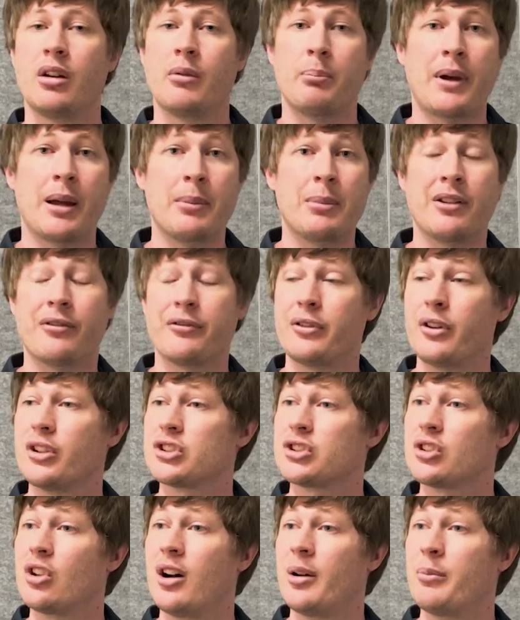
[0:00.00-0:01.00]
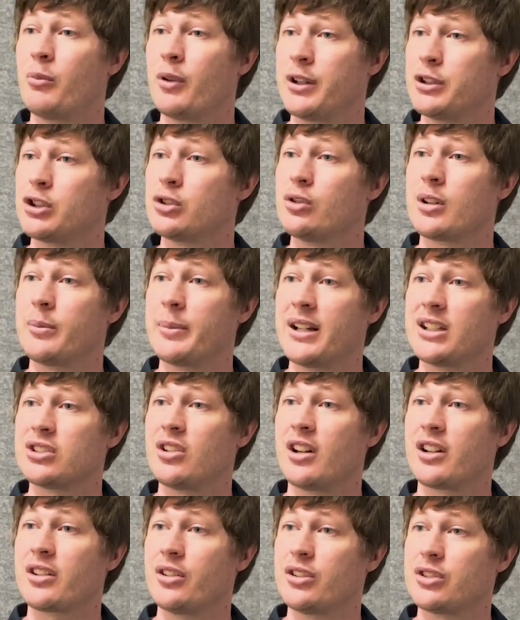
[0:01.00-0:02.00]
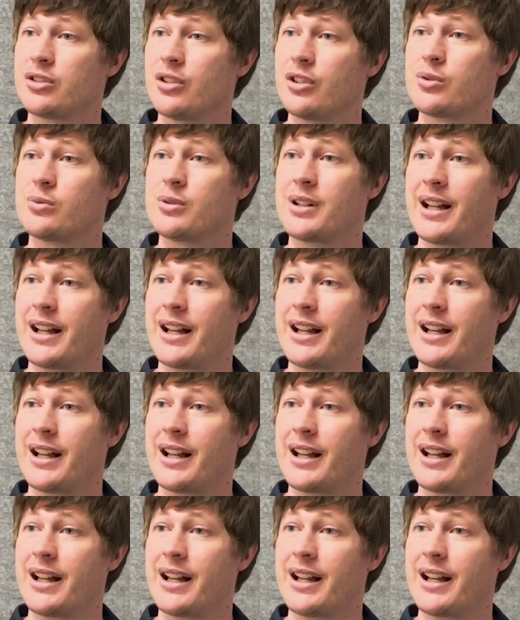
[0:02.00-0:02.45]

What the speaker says: maybe the first time when you're talking about psychosocial